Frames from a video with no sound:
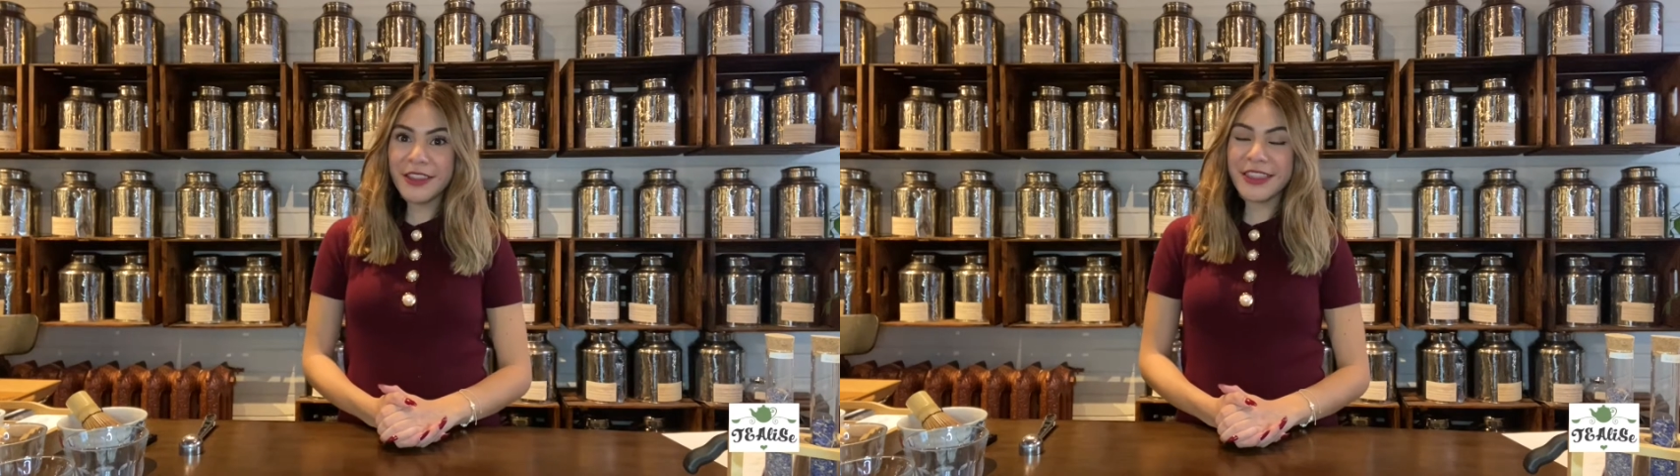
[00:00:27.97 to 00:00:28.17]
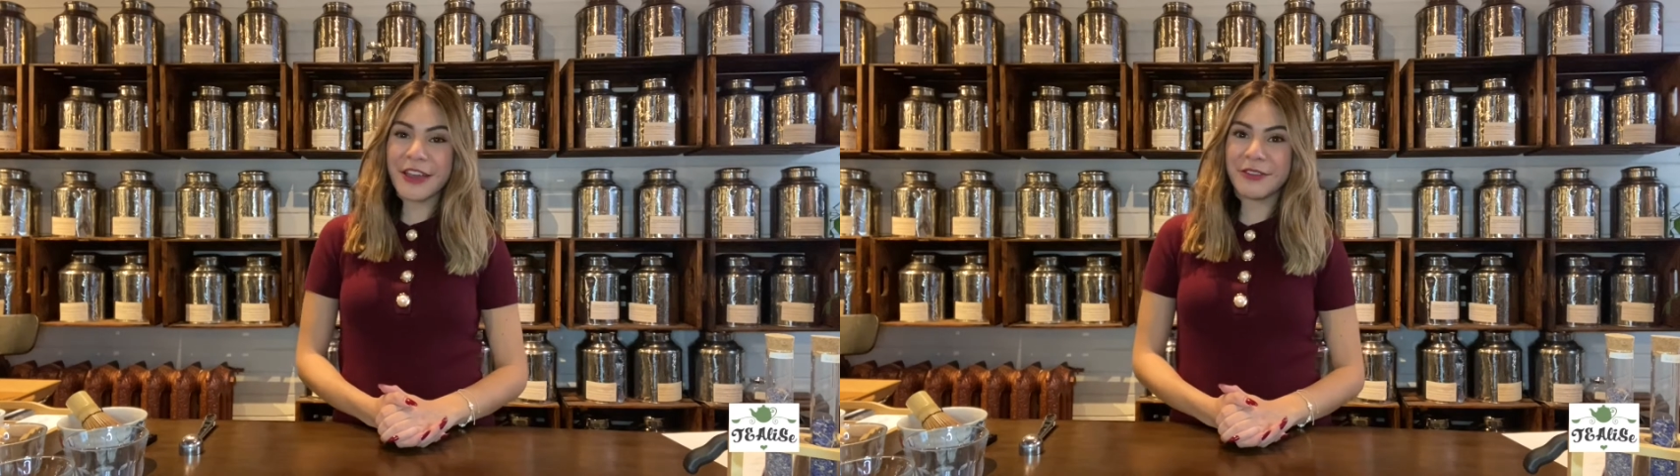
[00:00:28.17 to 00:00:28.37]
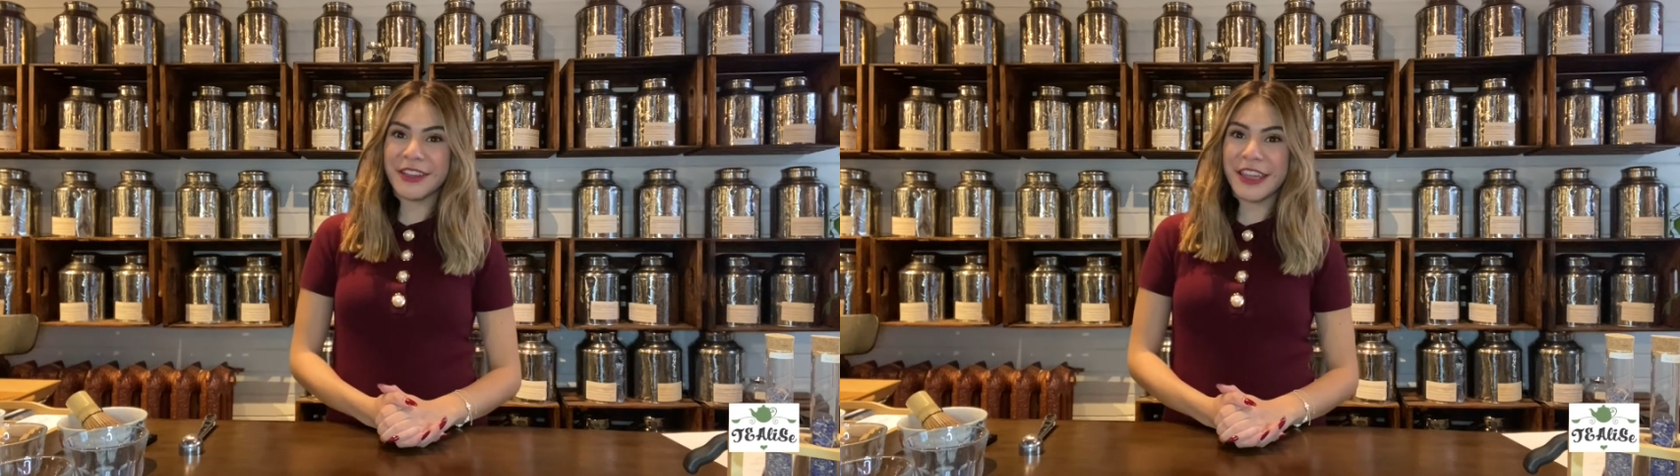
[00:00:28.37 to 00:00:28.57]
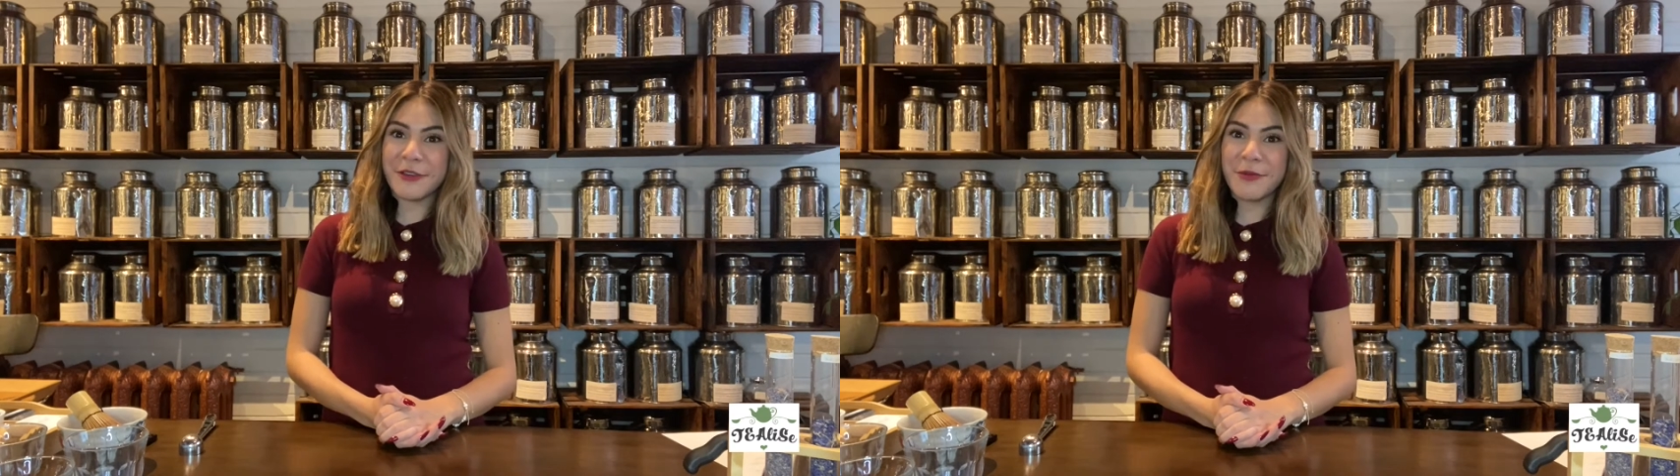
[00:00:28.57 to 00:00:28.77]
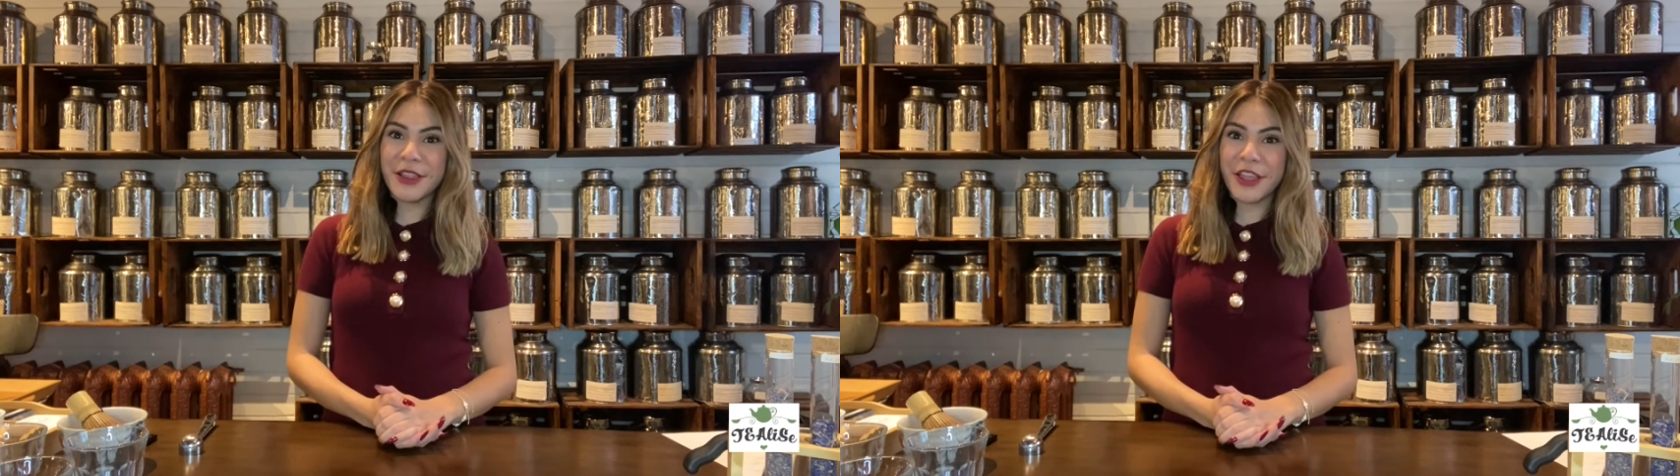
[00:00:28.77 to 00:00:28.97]
that we'll
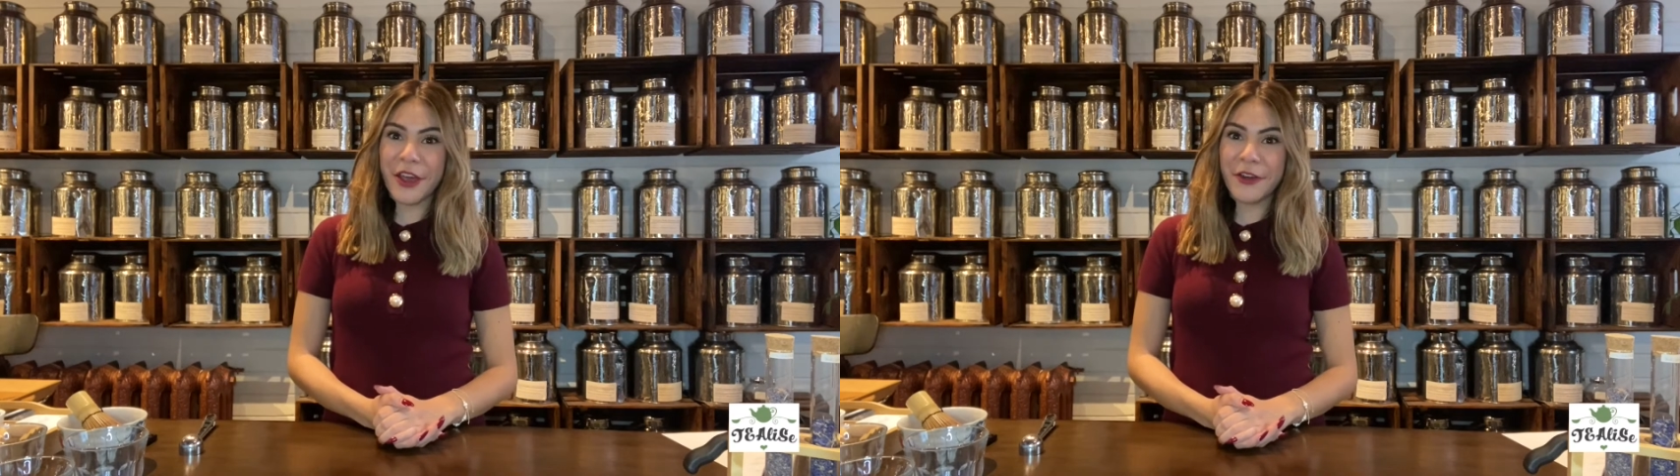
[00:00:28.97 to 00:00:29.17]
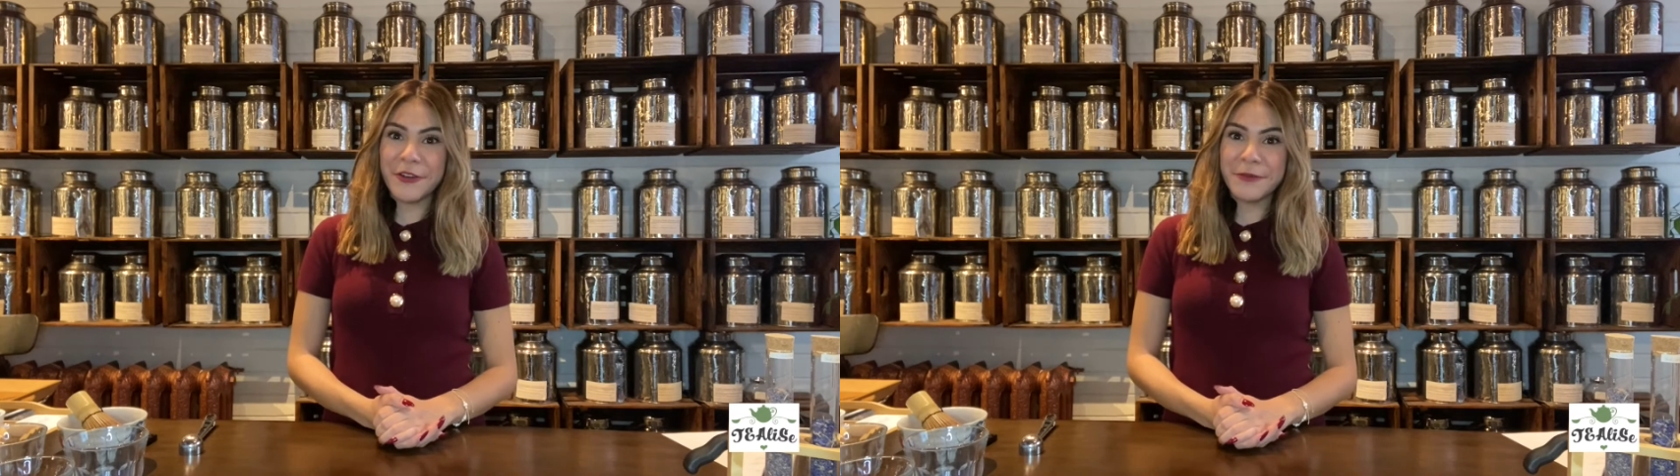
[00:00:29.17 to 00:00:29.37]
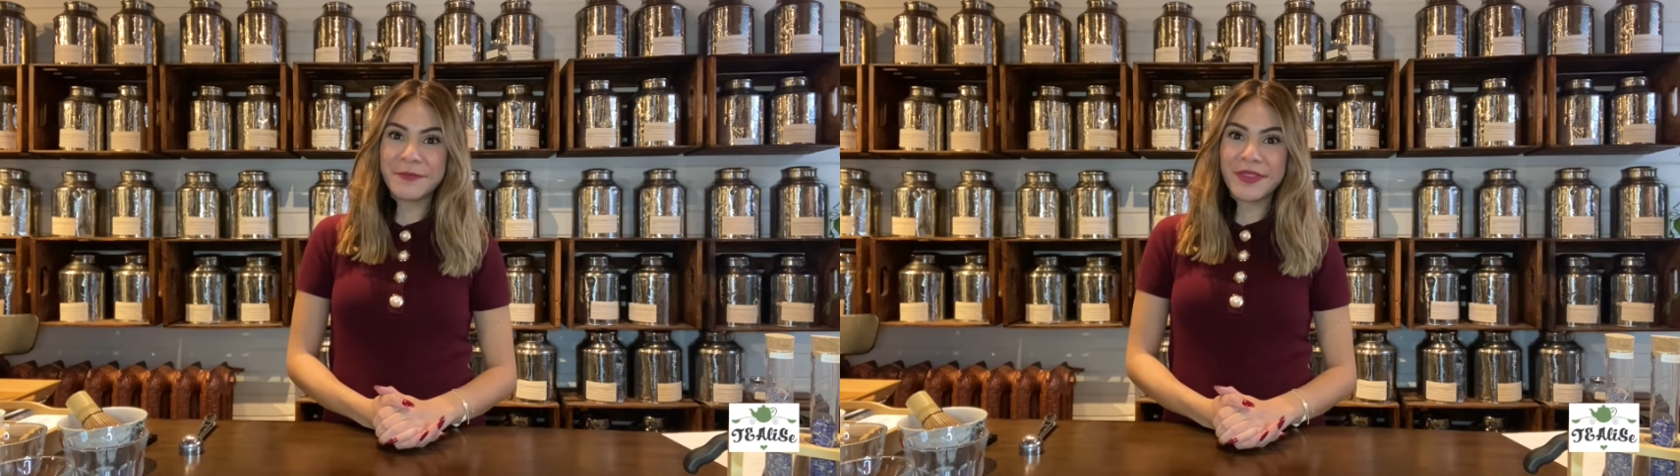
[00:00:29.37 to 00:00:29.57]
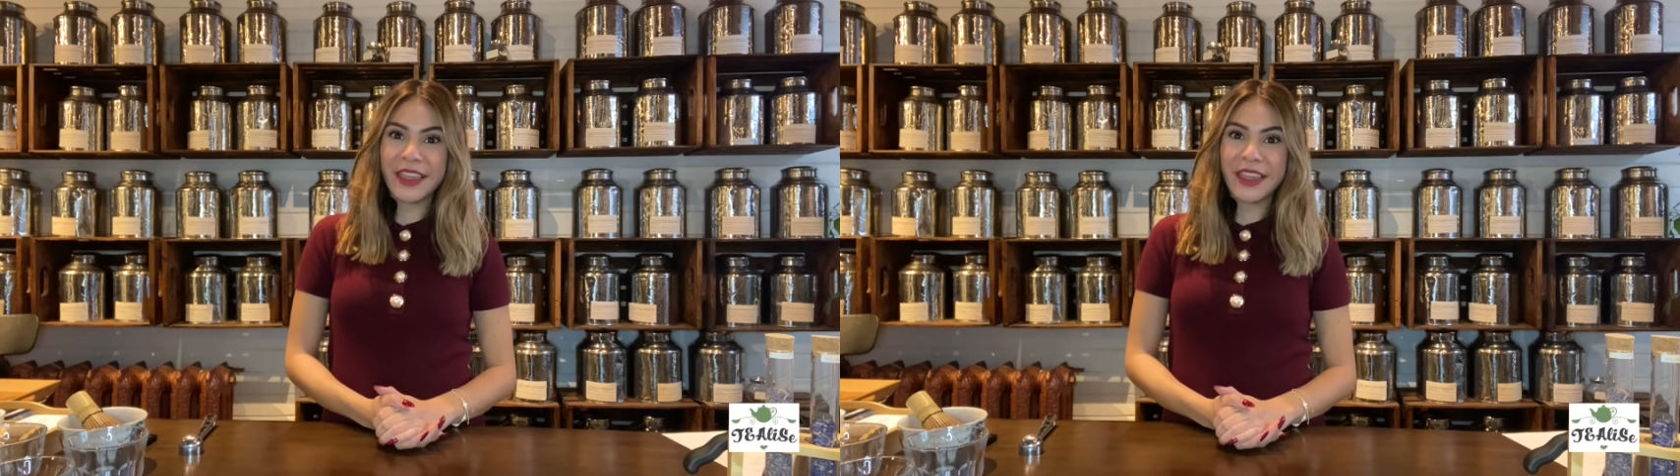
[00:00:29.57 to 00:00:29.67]
link below,